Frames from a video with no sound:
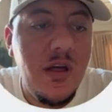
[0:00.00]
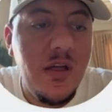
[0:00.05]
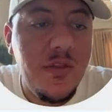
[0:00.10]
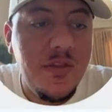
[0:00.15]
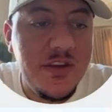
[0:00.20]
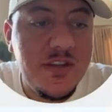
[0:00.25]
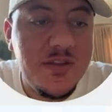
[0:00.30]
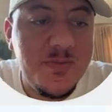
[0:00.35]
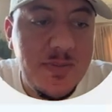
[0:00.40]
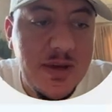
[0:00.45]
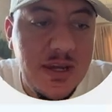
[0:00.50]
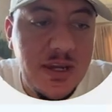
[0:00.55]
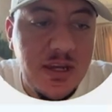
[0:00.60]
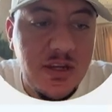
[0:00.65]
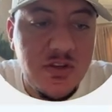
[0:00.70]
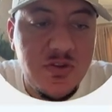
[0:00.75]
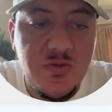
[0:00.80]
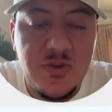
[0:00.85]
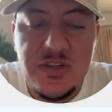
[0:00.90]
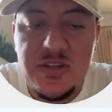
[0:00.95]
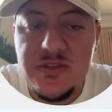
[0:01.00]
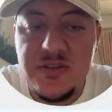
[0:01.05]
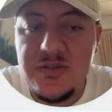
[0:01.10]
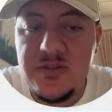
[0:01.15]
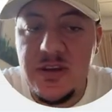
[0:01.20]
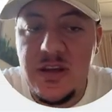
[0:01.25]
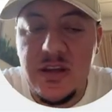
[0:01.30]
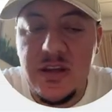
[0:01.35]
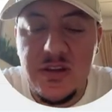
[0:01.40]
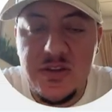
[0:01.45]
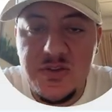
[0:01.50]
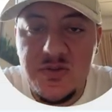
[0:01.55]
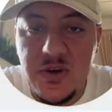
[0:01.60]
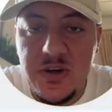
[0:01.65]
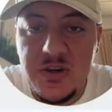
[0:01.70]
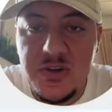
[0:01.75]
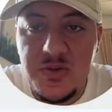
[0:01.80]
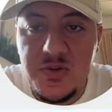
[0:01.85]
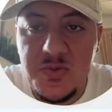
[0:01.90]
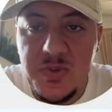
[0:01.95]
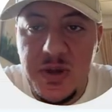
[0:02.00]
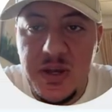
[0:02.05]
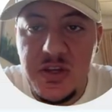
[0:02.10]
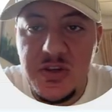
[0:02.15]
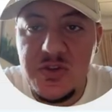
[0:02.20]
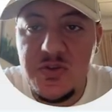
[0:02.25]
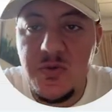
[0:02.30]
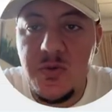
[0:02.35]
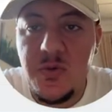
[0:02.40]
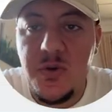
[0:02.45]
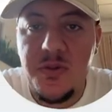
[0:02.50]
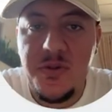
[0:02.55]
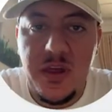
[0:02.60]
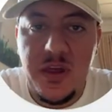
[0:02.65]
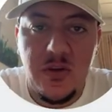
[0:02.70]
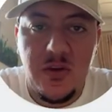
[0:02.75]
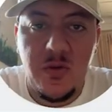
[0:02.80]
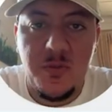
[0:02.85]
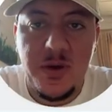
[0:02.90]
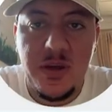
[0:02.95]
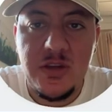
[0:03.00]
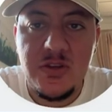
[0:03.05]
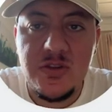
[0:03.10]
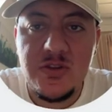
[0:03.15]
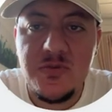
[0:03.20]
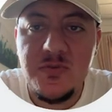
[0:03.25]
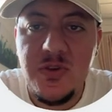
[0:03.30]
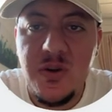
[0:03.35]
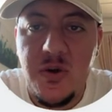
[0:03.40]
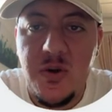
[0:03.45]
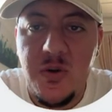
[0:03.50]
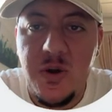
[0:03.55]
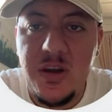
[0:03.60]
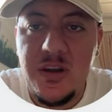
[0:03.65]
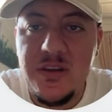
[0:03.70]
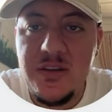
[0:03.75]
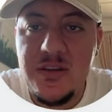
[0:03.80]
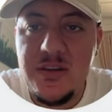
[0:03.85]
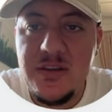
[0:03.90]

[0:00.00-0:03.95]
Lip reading: this page, which is an instructions page or thank you page, all right?